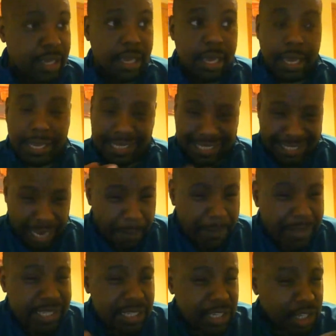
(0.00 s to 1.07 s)
He's coming to
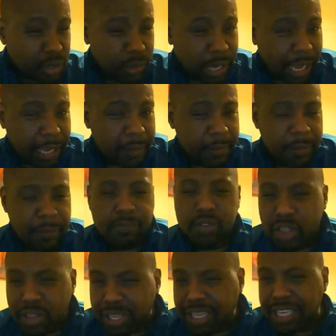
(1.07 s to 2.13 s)
the UK. Do you
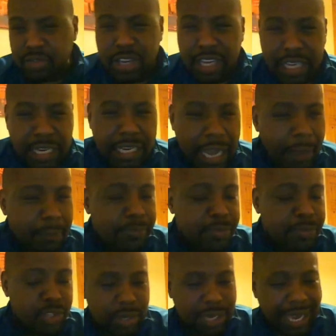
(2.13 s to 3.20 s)
think he's really going to come to
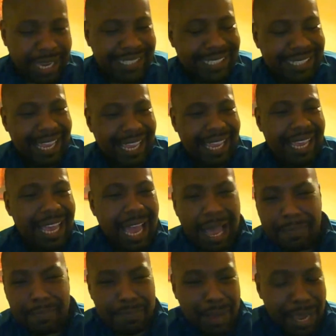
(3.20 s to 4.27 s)
the UK to let
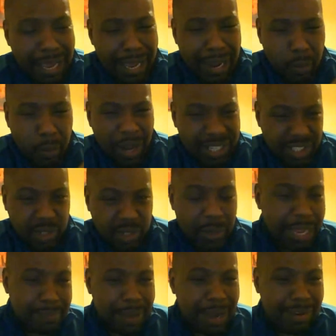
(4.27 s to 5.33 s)
a
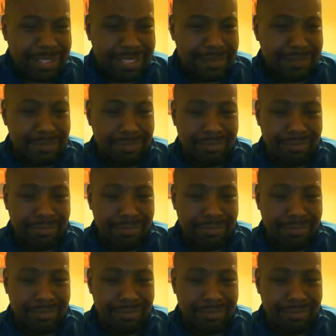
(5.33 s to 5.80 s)
welterweight embarrass him?